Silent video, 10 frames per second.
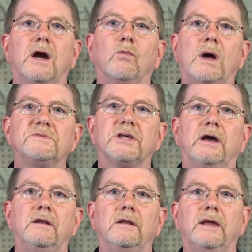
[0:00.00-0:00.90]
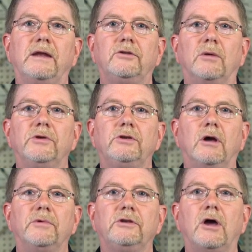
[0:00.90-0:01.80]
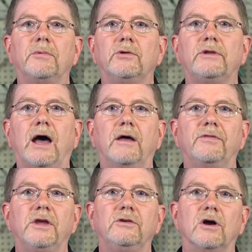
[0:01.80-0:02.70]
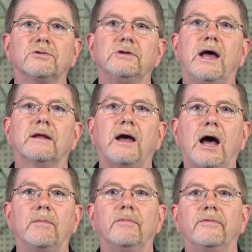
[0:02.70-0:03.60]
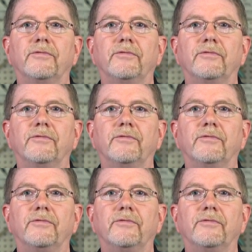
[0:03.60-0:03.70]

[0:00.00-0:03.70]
our website at www.theinductor.com